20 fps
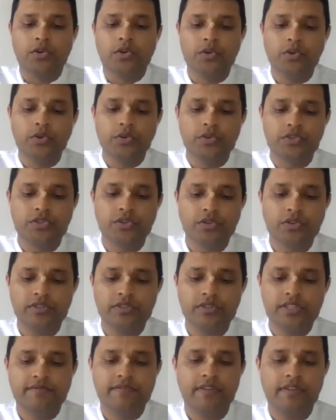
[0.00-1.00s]
who took
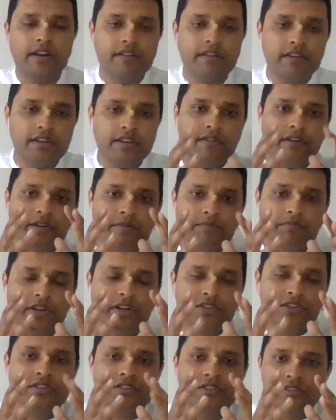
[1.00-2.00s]
this very, very
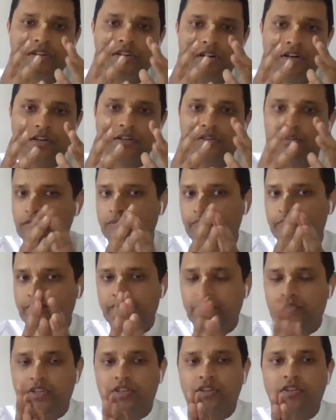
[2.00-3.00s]
precious cargo
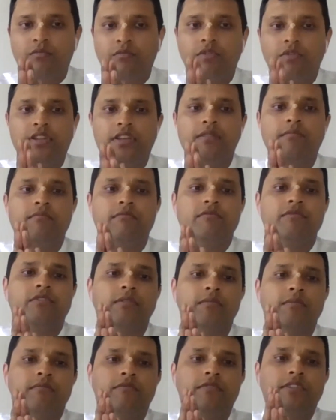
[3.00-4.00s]
with him
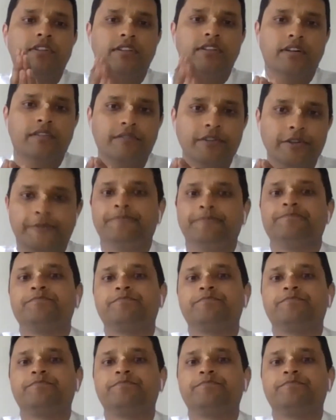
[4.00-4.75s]
from Vrindavan,